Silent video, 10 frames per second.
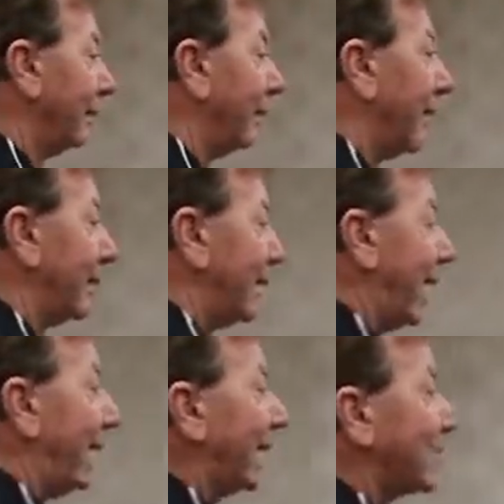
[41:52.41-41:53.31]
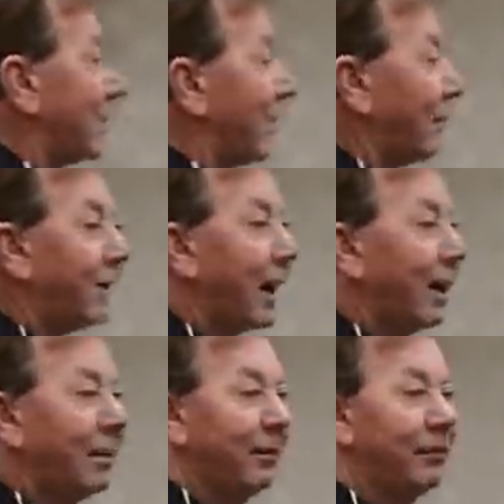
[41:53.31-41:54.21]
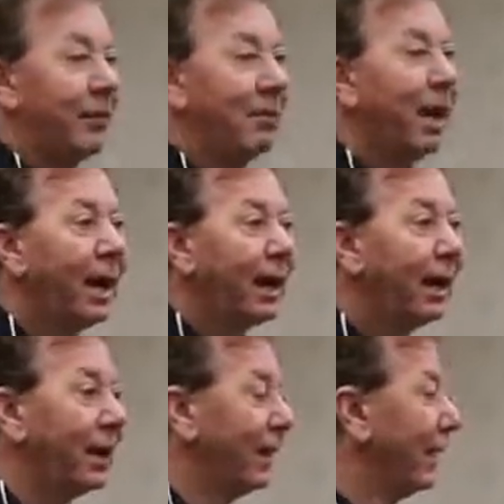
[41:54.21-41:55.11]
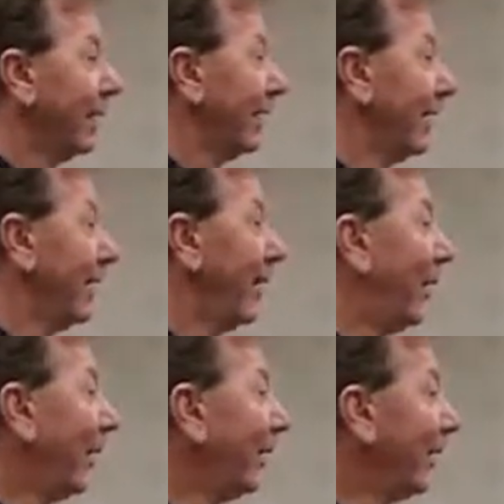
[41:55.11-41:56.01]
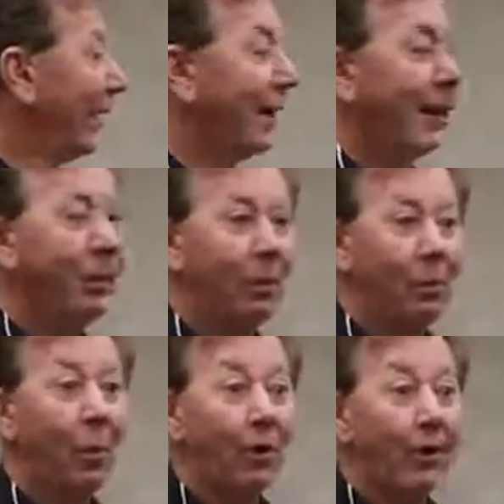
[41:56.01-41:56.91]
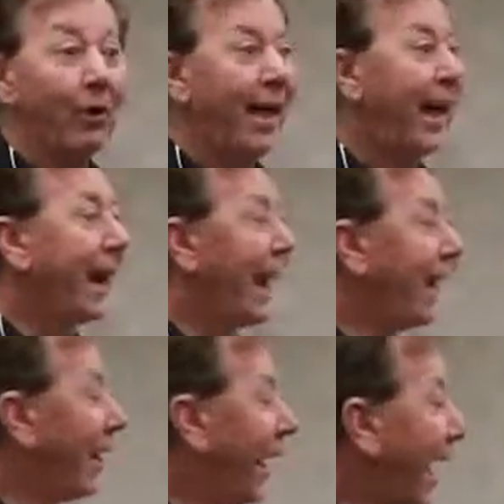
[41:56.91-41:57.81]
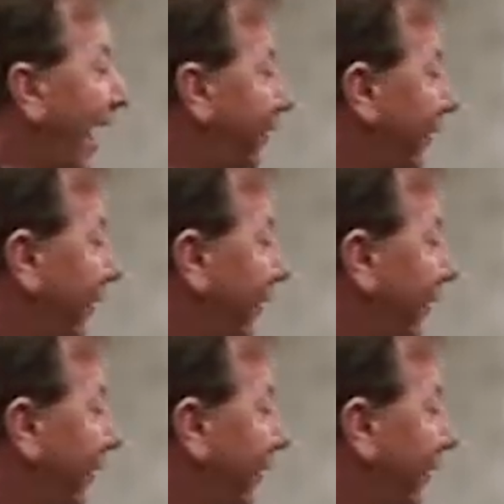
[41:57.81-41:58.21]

My God, that's not retirement for me, you know. I want more than that out of life.